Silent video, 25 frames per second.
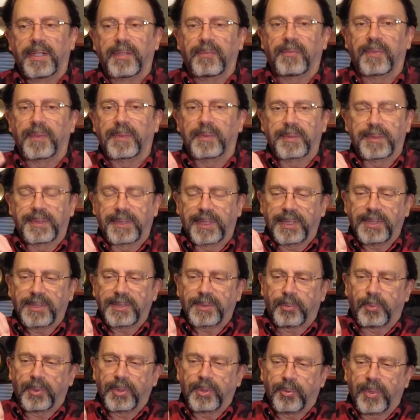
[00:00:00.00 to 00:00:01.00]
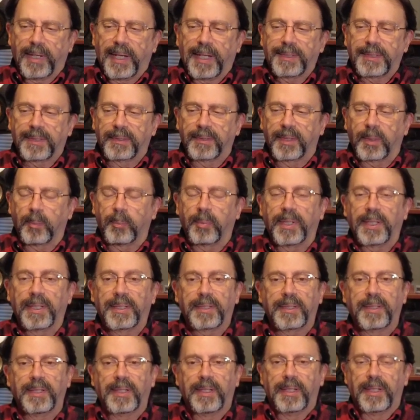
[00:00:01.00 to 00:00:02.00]
if it does retract a little
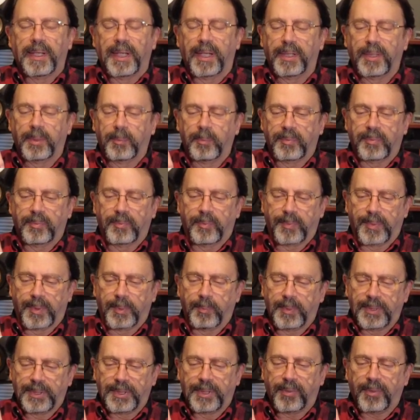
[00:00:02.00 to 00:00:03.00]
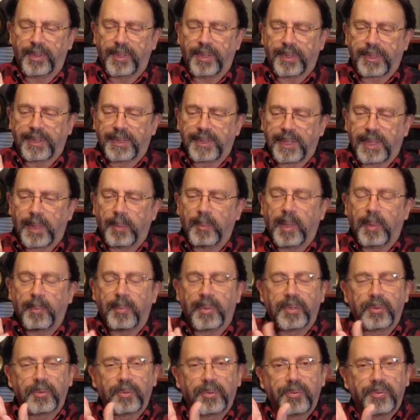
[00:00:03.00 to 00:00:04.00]
bit and the material can come up
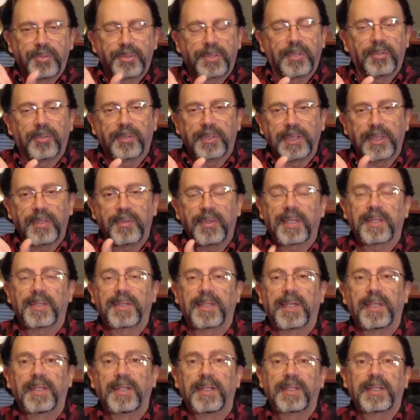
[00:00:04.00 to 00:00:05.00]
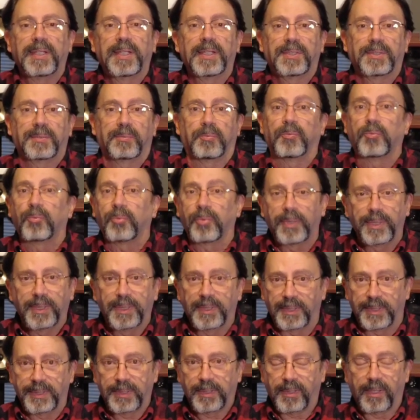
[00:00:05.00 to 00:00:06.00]
and ooze underneath it, then it gets
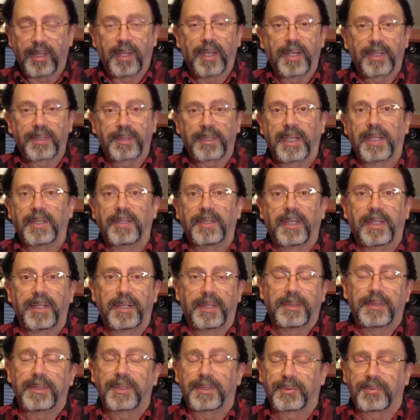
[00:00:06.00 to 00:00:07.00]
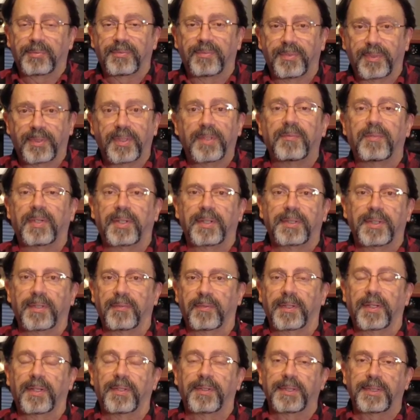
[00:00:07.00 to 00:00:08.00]
really clogged, and then it's very, very
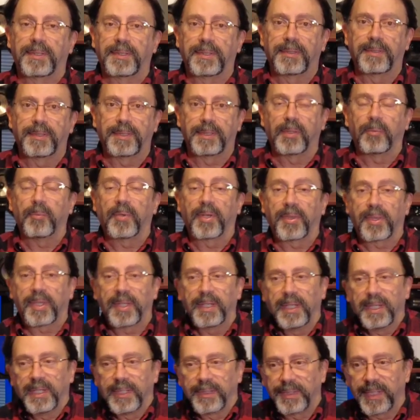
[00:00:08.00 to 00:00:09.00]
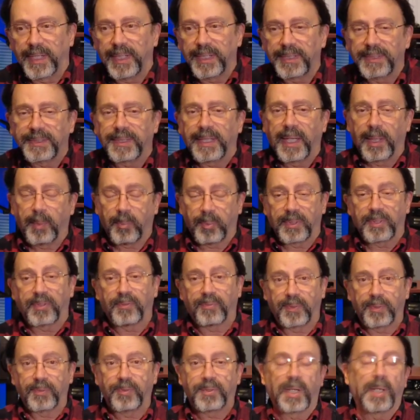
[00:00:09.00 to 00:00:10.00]
difficult to deal with. That has happened a
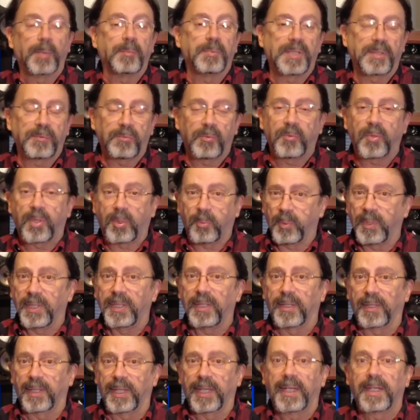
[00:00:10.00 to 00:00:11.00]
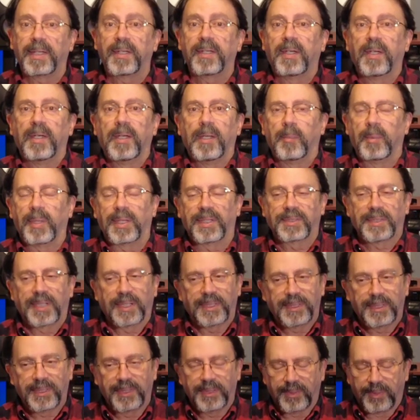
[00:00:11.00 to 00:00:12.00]
few times, even with PLA, because I
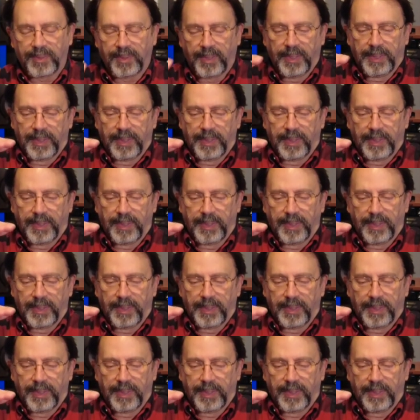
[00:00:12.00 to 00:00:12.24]
didn't